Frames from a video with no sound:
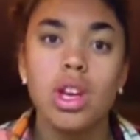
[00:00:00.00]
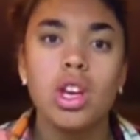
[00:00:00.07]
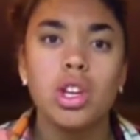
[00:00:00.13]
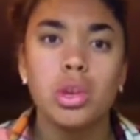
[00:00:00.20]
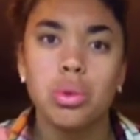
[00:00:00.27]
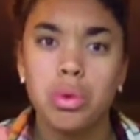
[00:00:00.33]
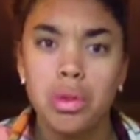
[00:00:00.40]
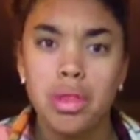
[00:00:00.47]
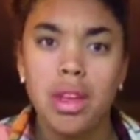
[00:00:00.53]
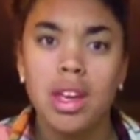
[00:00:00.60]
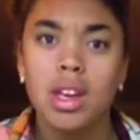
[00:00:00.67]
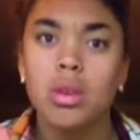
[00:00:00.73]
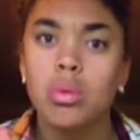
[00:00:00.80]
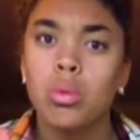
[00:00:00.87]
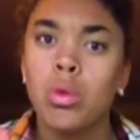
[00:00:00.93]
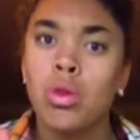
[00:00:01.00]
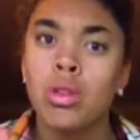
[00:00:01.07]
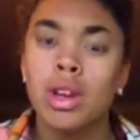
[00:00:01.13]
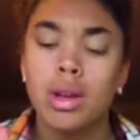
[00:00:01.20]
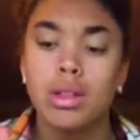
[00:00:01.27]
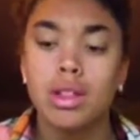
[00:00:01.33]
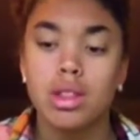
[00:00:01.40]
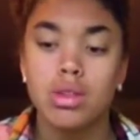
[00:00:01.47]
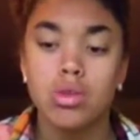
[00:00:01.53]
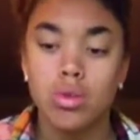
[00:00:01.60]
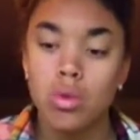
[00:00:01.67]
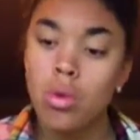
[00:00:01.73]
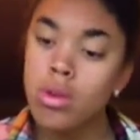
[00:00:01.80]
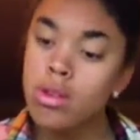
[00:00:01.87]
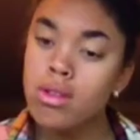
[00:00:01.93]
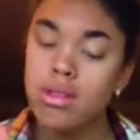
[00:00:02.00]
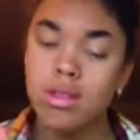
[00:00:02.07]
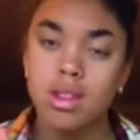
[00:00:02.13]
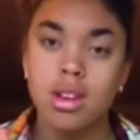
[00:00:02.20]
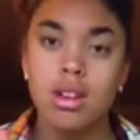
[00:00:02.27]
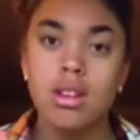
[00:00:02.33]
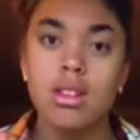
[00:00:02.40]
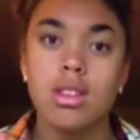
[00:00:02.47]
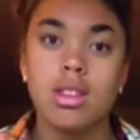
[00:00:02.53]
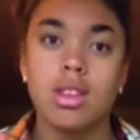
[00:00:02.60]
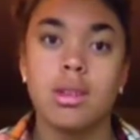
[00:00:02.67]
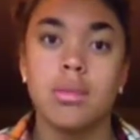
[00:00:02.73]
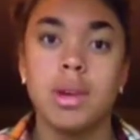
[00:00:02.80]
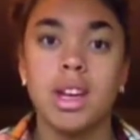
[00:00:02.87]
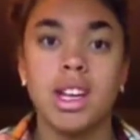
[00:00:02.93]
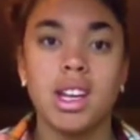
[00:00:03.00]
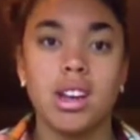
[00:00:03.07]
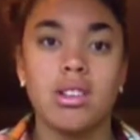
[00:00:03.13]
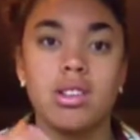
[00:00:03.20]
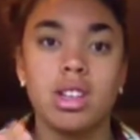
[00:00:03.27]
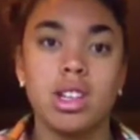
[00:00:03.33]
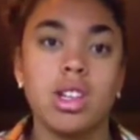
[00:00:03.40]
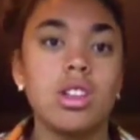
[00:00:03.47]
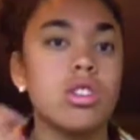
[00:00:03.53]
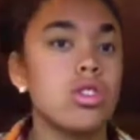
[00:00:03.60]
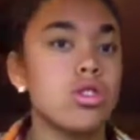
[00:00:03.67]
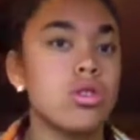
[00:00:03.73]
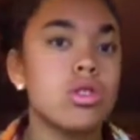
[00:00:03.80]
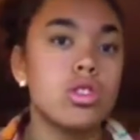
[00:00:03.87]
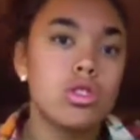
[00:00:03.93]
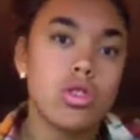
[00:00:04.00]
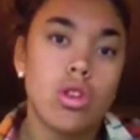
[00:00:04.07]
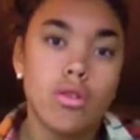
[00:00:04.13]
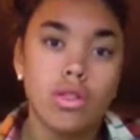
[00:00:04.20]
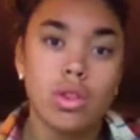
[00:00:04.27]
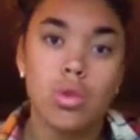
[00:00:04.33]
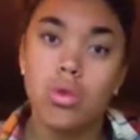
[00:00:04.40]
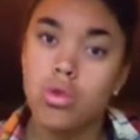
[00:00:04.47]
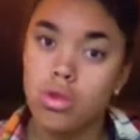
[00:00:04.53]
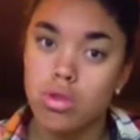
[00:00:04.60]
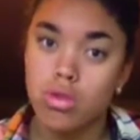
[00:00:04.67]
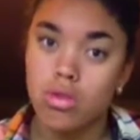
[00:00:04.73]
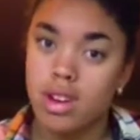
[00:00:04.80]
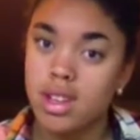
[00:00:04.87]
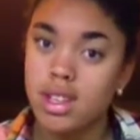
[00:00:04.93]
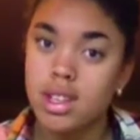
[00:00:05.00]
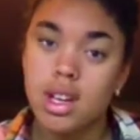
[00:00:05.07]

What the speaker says: you would think, well, now that there's oil in there, the beta carotene could just dissolve in the oil, right?